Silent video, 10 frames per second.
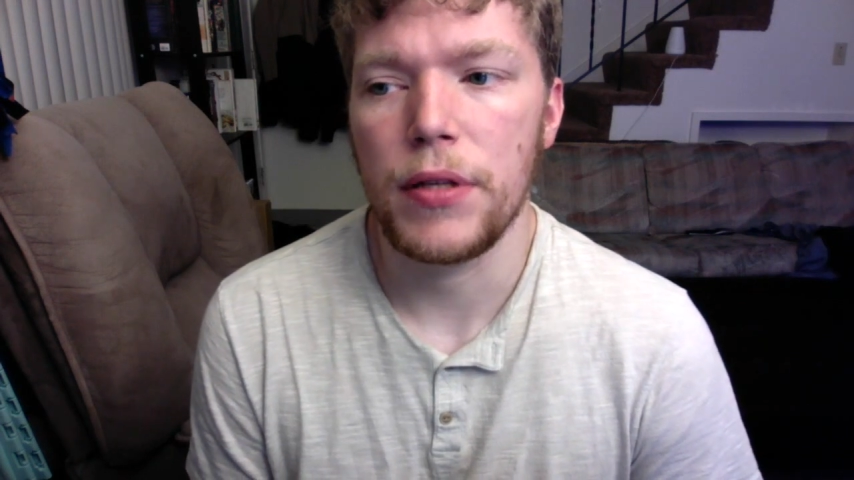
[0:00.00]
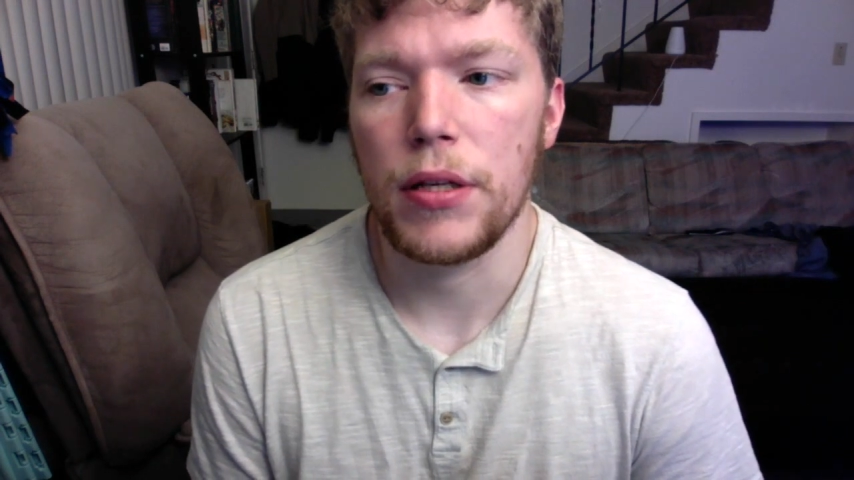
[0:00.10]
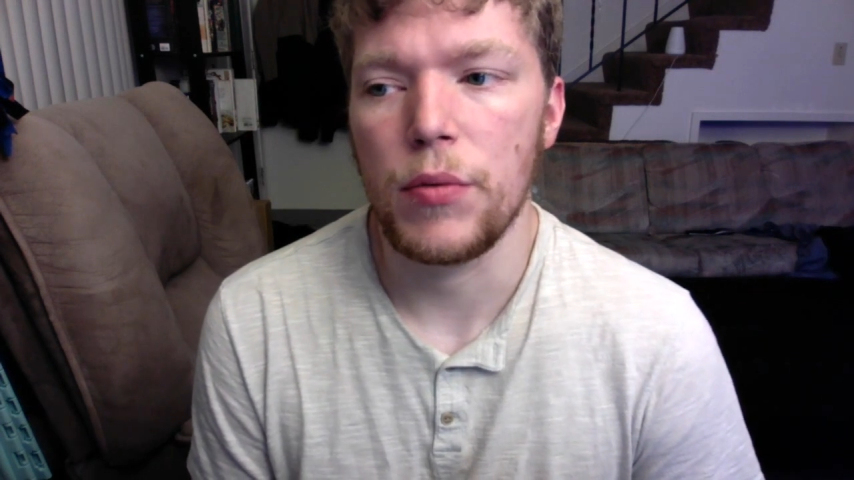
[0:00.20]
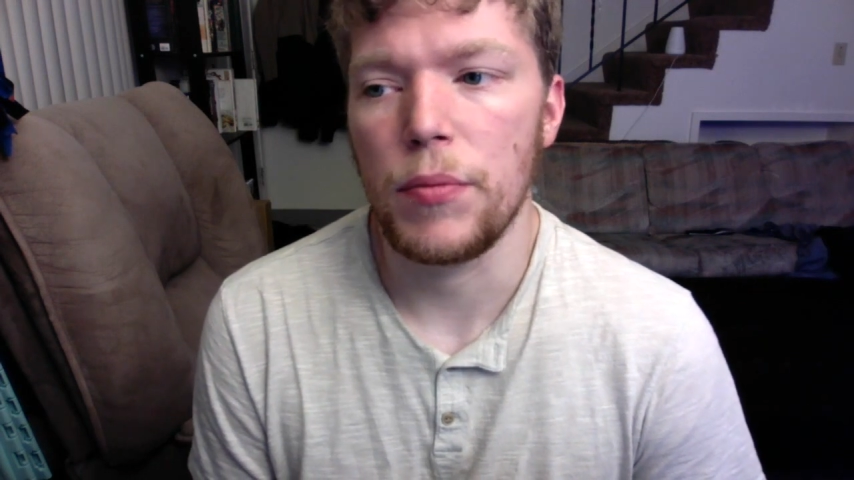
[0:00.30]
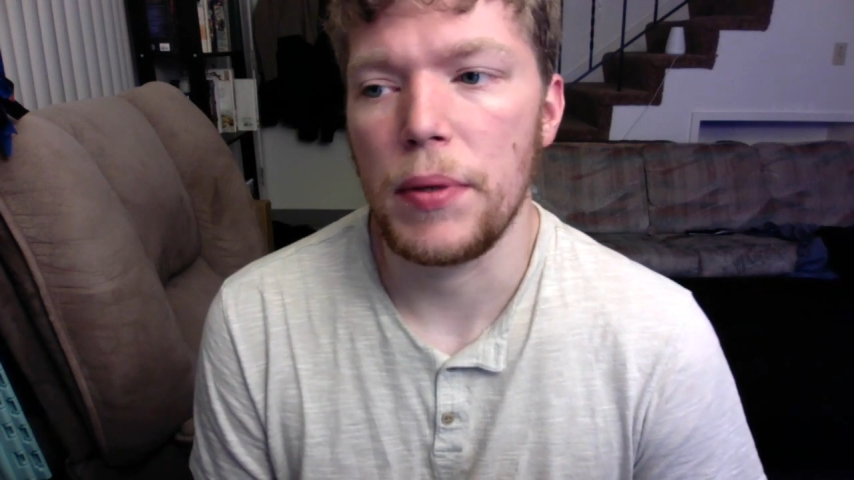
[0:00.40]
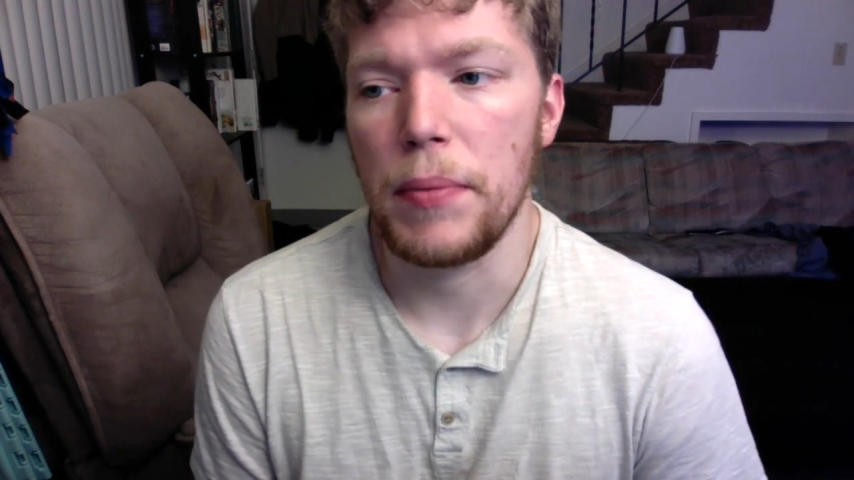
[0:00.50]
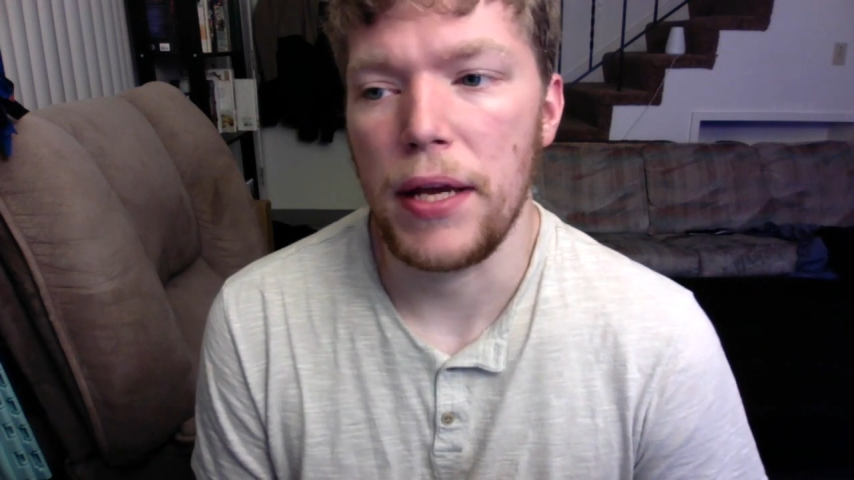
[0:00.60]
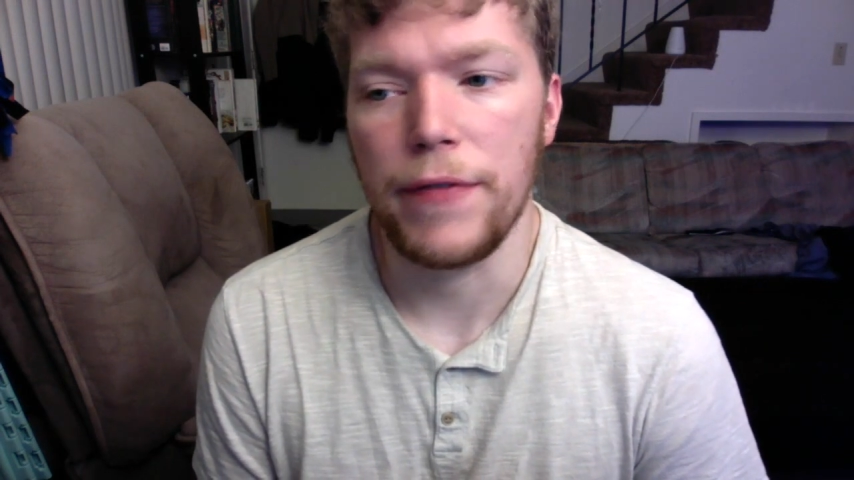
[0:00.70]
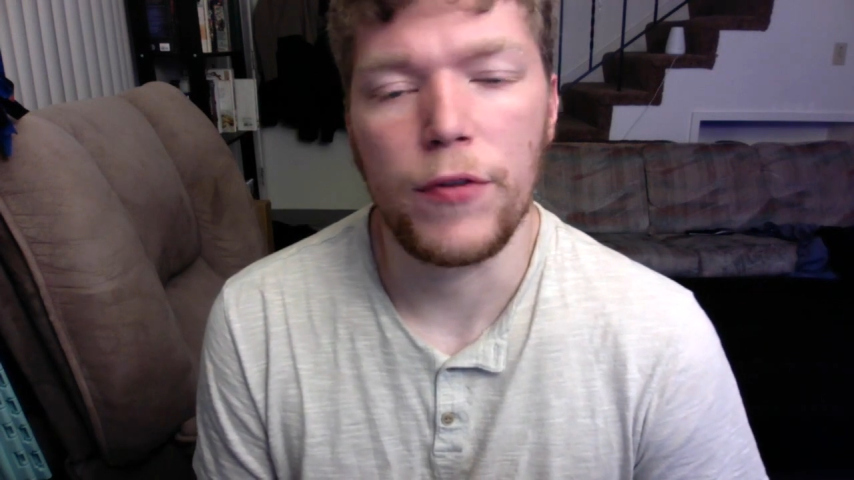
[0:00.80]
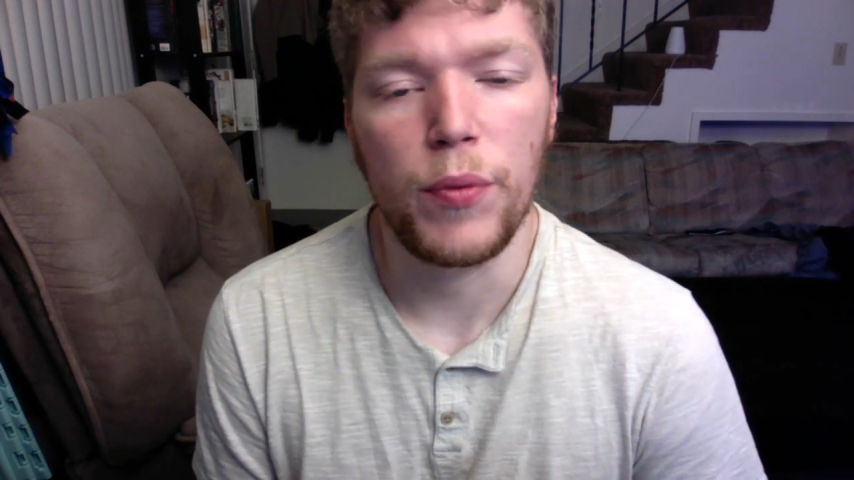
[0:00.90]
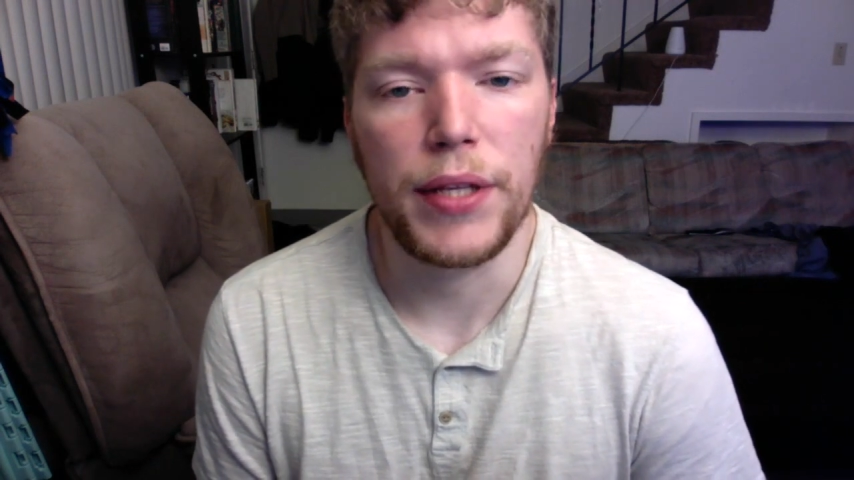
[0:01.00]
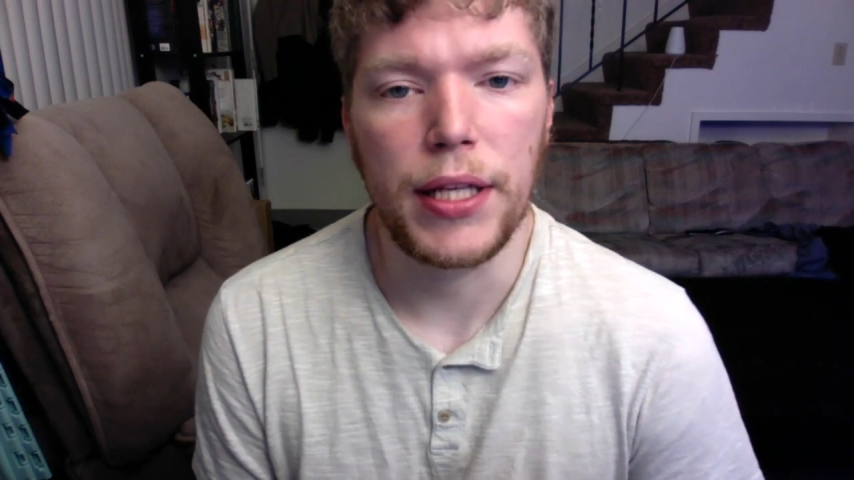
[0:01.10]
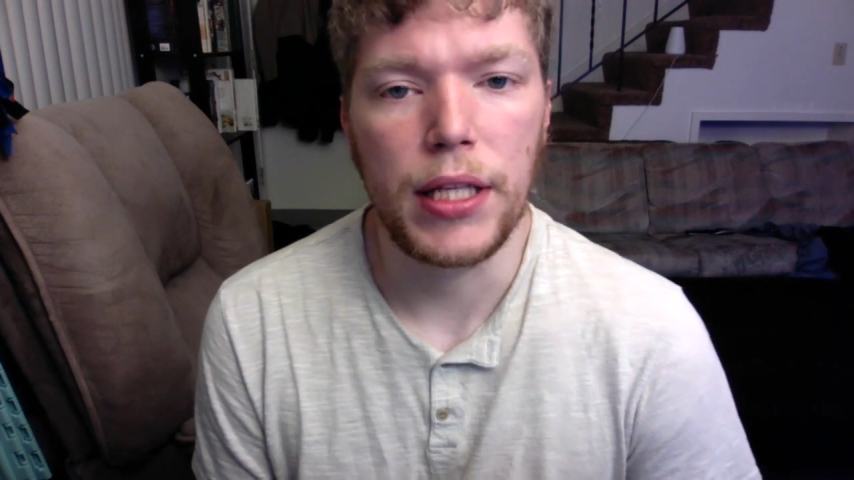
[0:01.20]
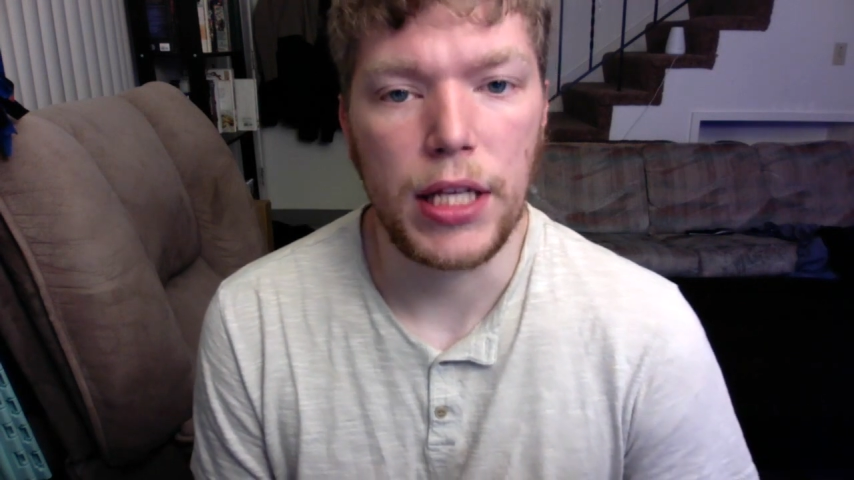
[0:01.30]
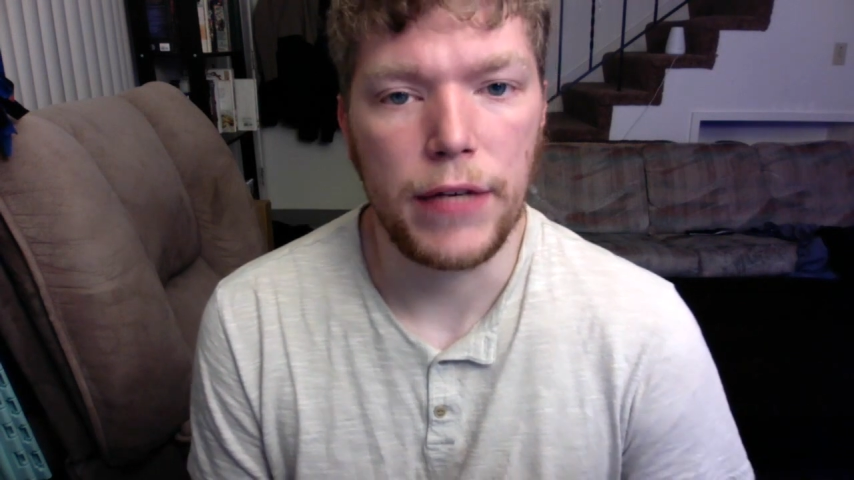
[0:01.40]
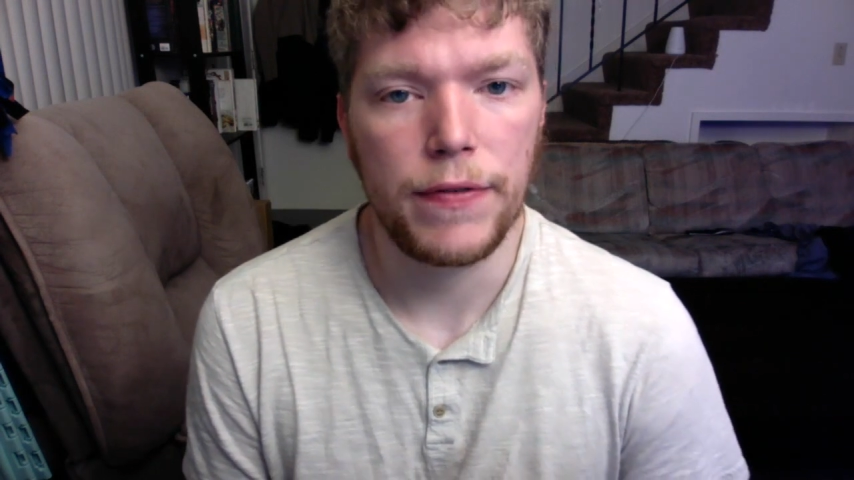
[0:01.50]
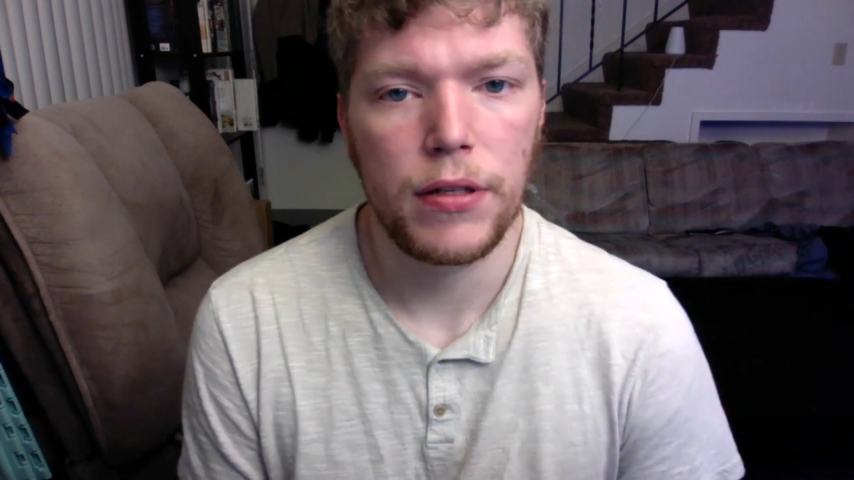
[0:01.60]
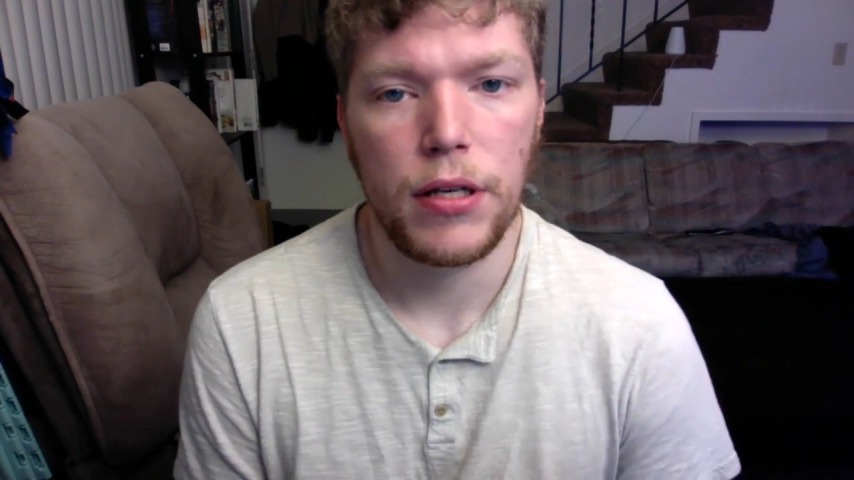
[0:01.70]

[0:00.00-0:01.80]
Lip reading: it will be painful when they leave.